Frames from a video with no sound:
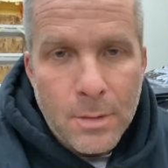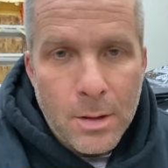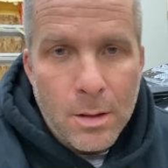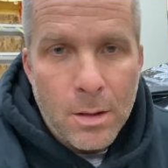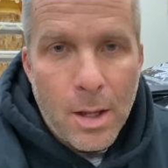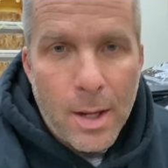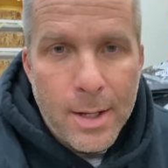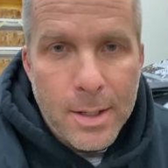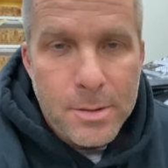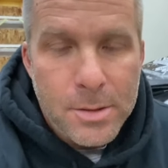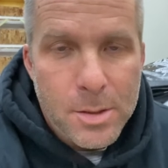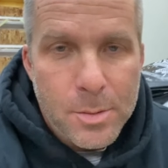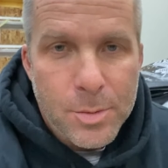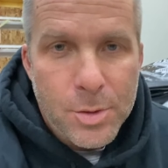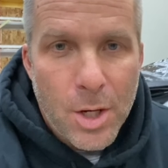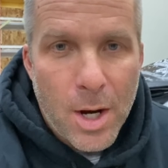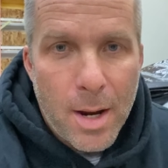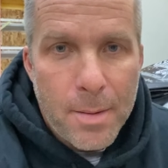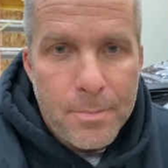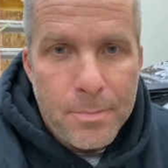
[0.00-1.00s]
like and
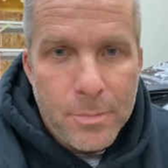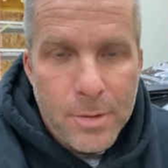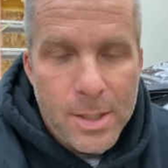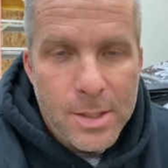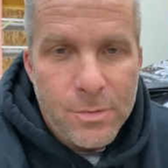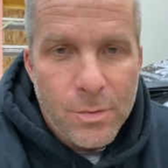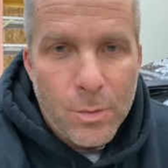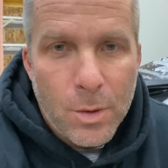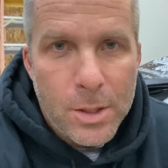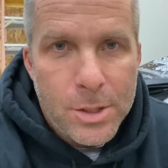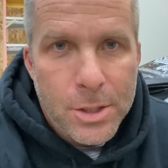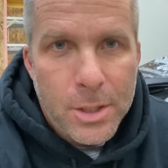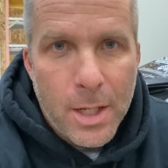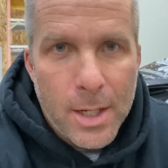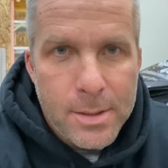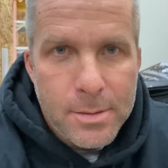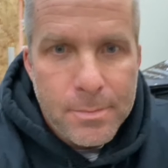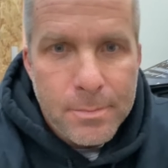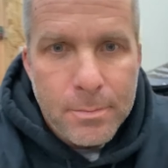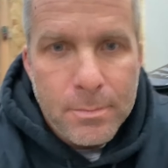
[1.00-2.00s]
subscribe. Thanks for watching,
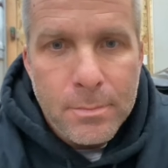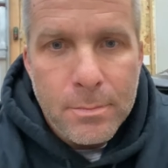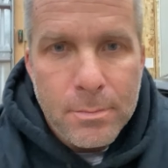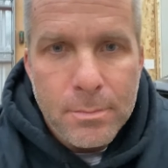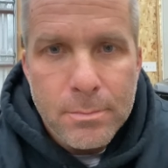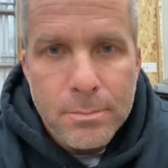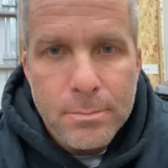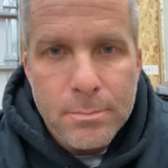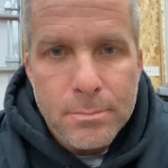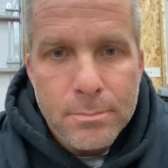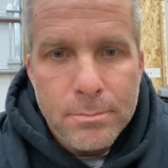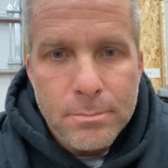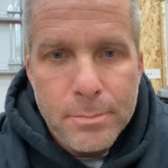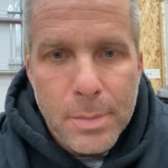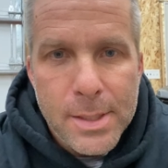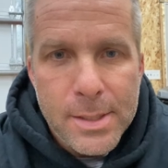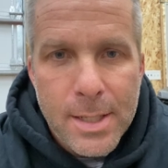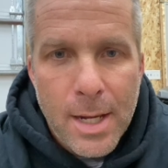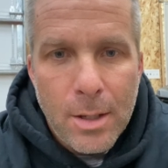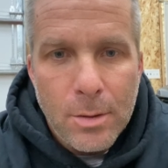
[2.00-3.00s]
guys.
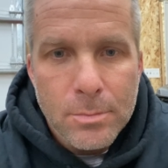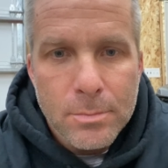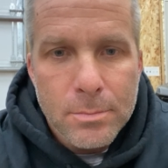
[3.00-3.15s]
Peace out.